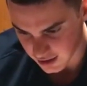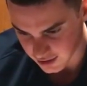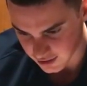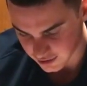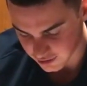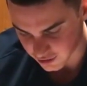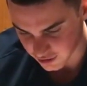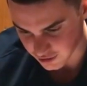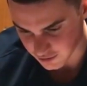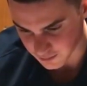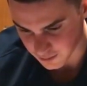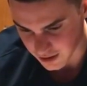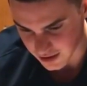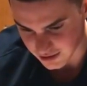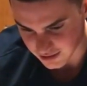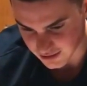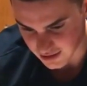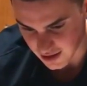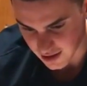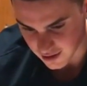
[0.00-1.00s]
So let's
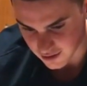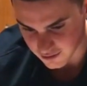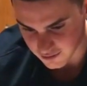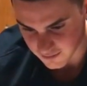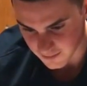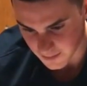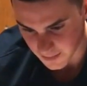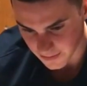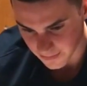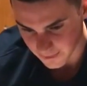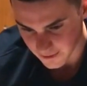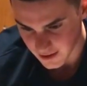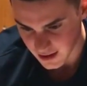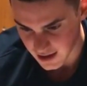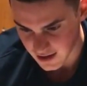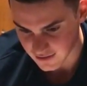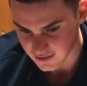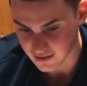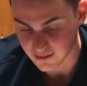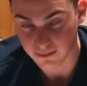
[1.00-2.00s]
press down
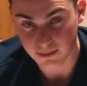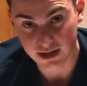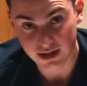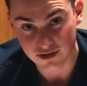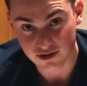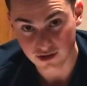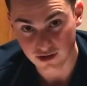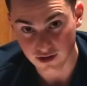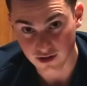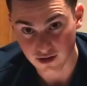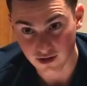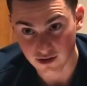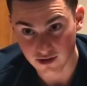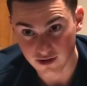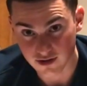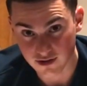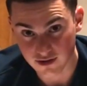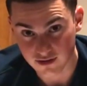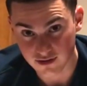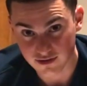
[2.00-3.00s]
and then meet your
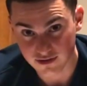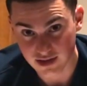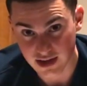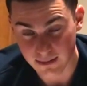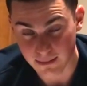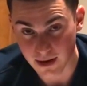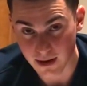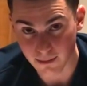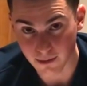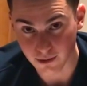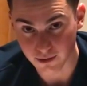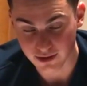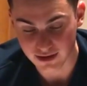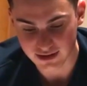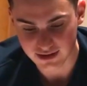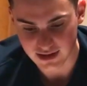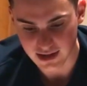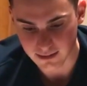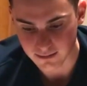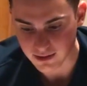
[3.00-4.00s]
same elbow with the
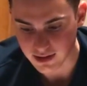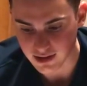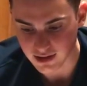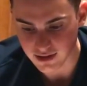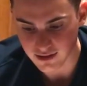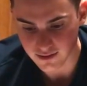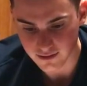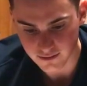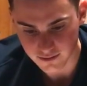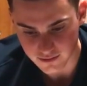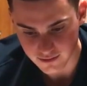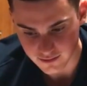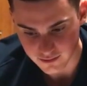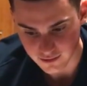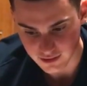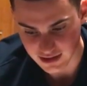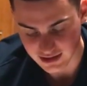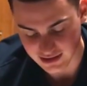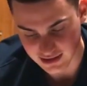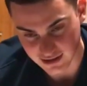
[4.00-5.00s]
same knee.
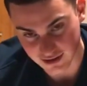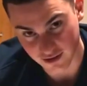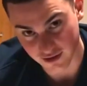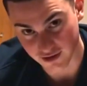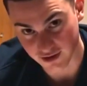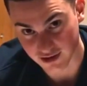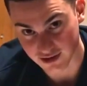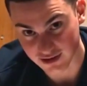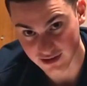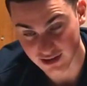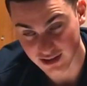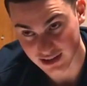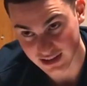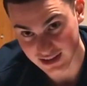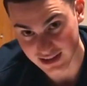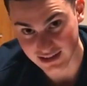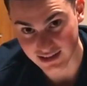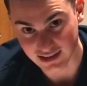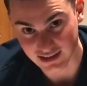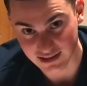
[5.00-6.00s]
That's on, or the
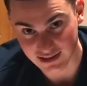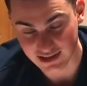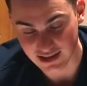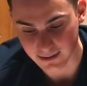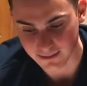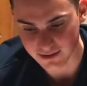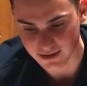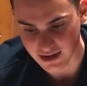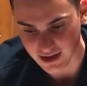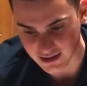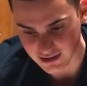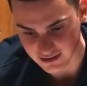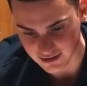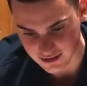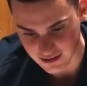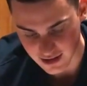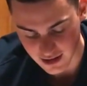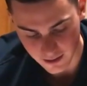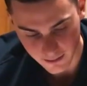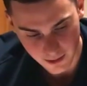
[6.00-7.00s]
knee that's on the same side as
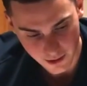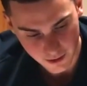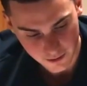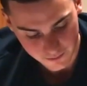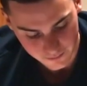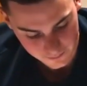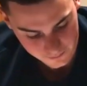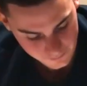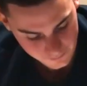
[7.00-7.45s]
the elbow.